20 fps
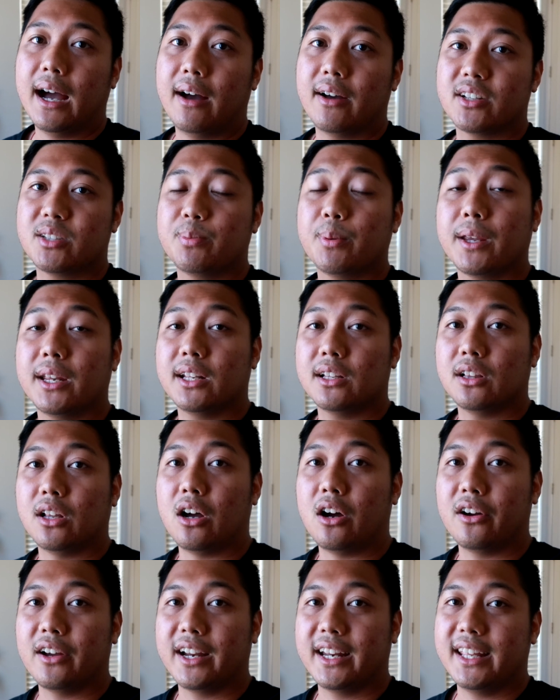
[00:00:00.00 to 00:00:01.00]
I was speaking
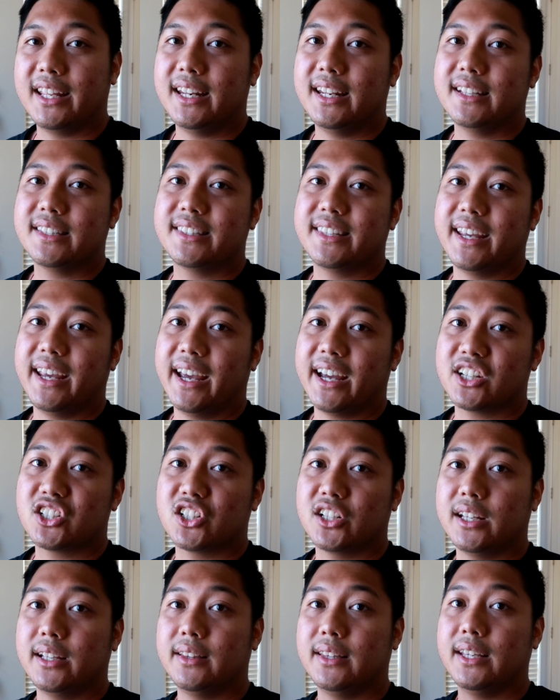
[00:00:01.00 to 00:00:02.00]
along, and he did say
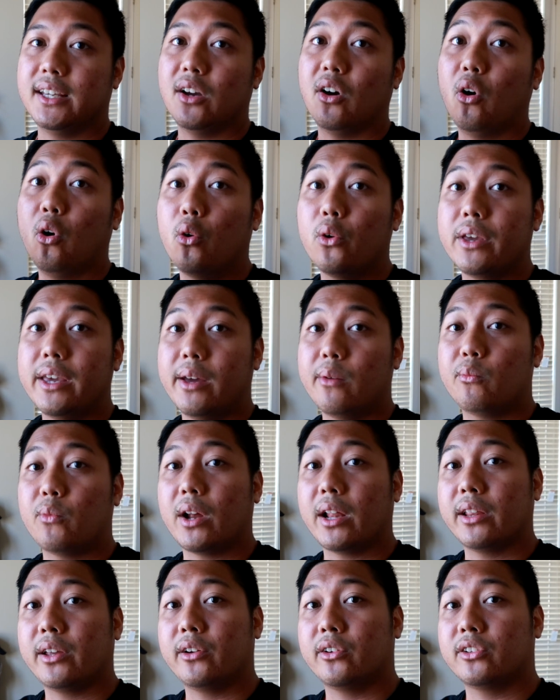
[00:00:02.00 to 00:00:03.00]
actually the OEM
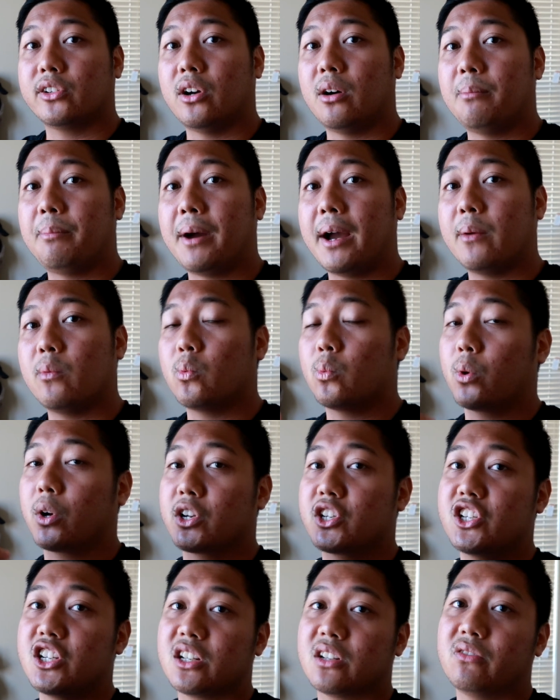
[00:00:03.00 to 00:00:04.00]
Ralliart downpipe would
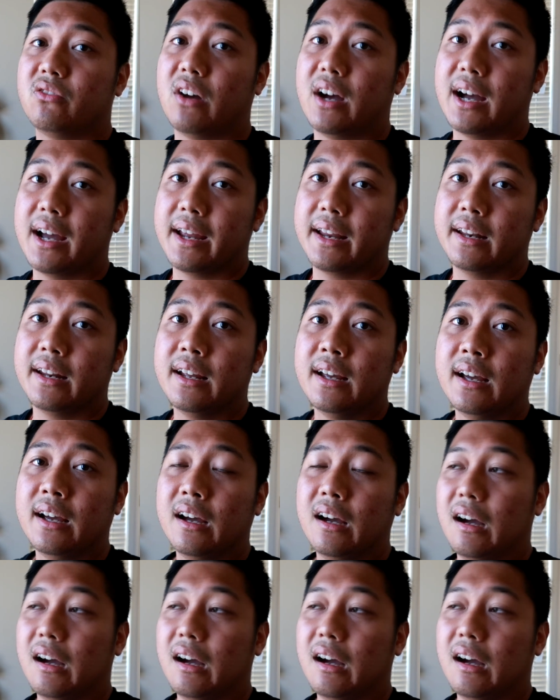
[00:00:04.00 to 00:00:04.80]
work just fine.